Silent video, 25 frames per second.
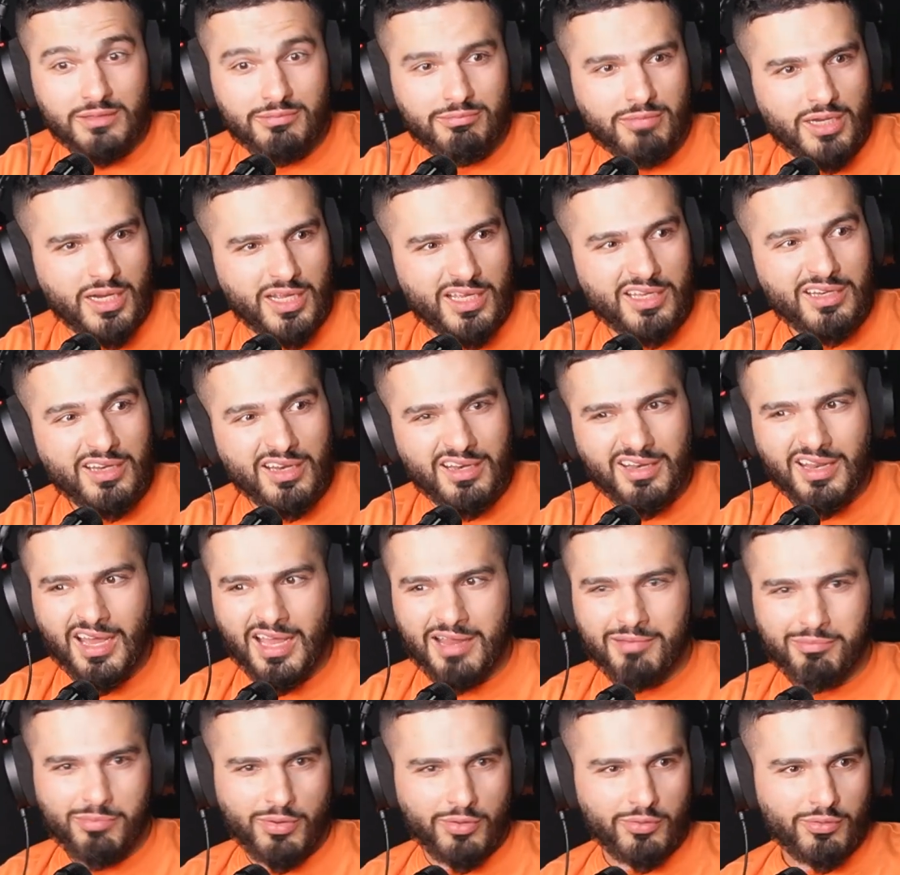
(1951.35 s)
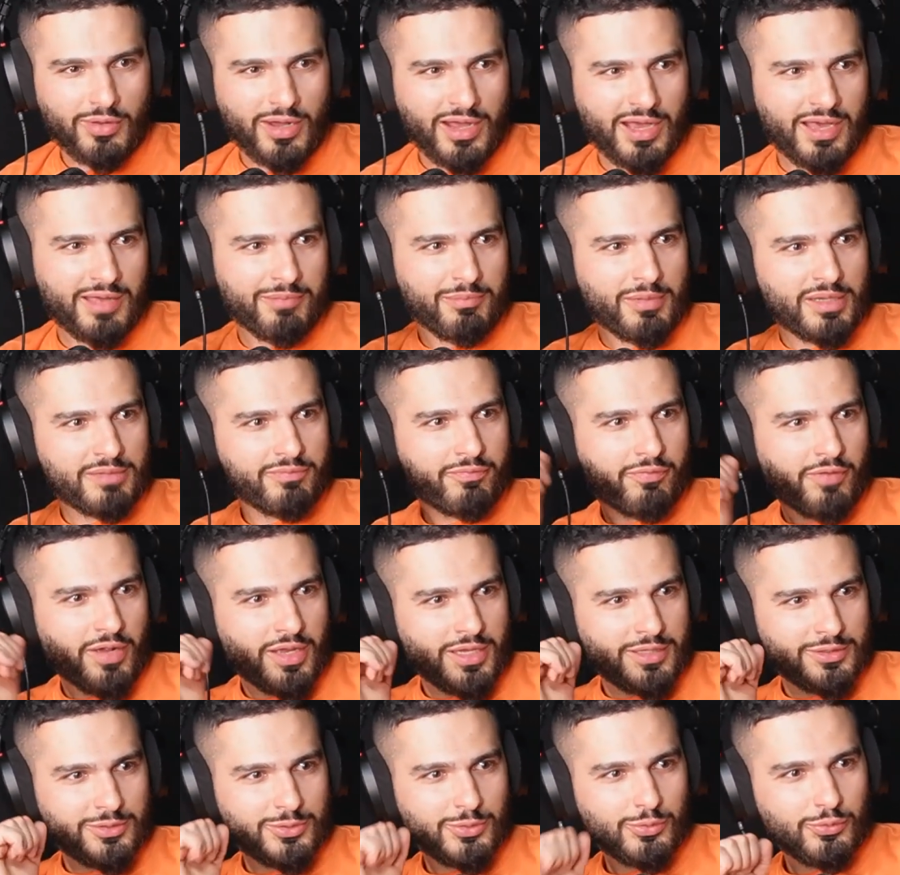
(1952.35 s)
But in the night, bro, I had my
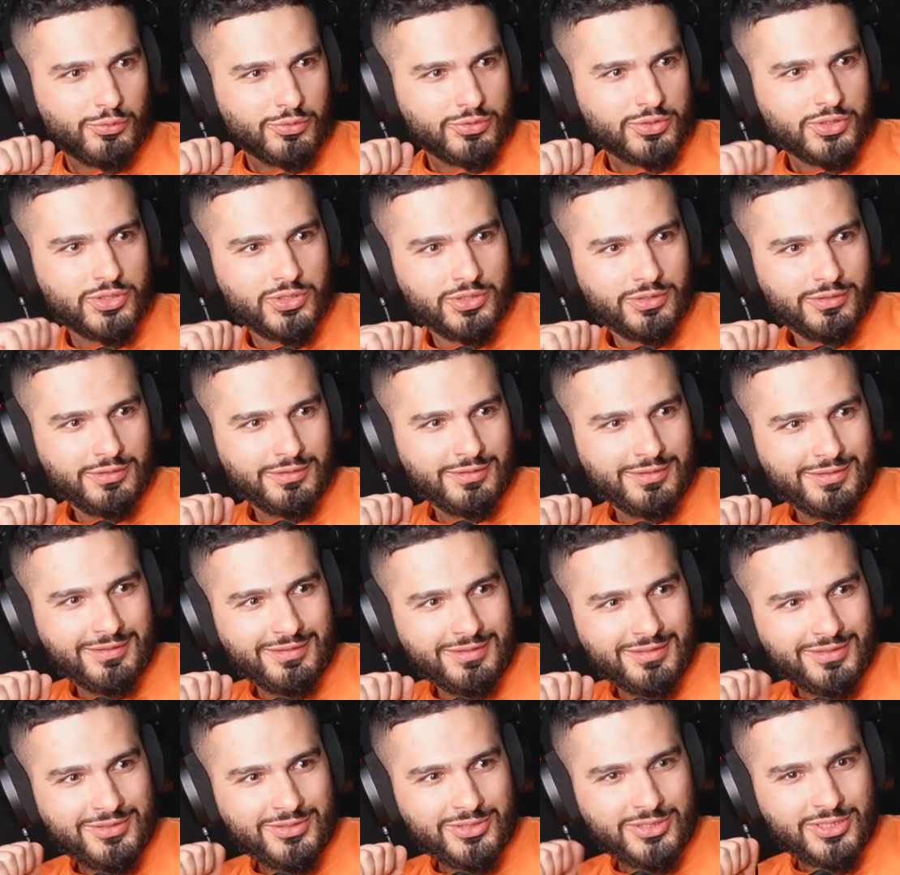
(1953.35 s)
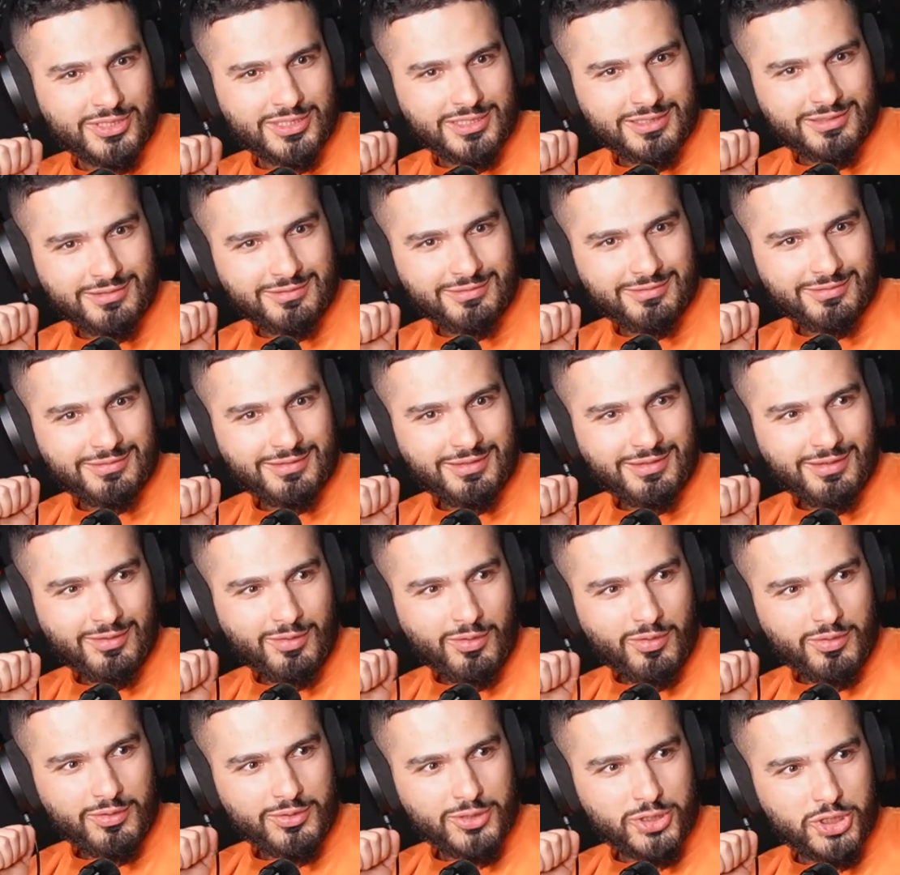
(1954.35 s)
fucking torch, just
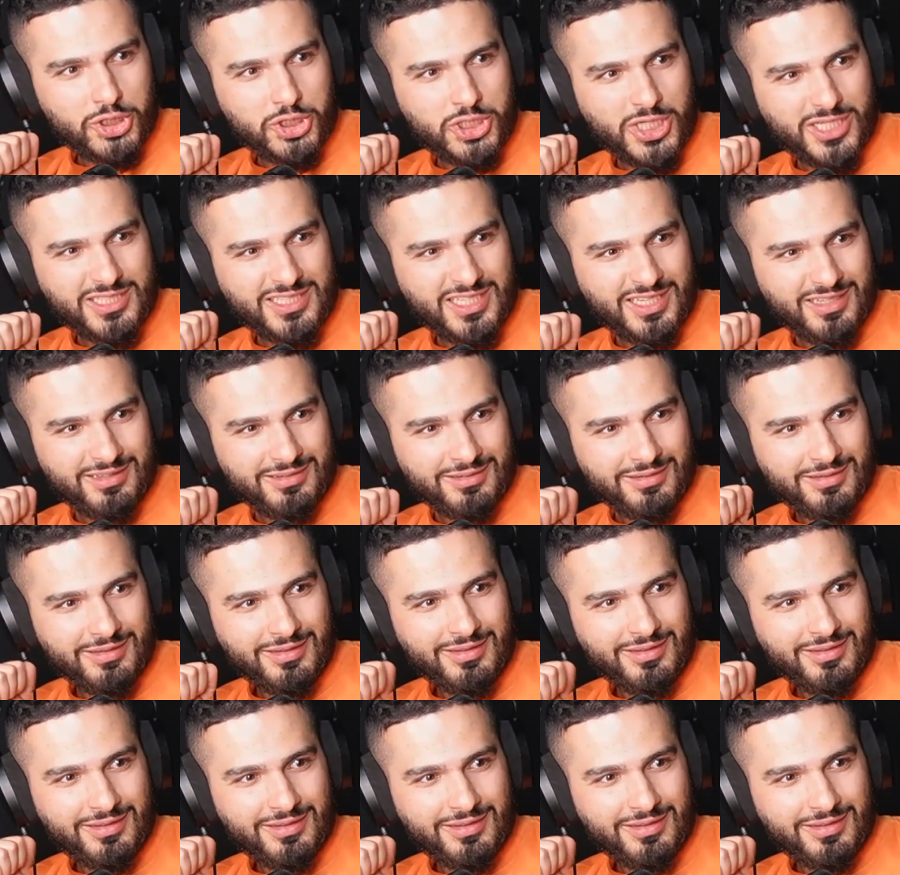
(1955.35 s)
shitting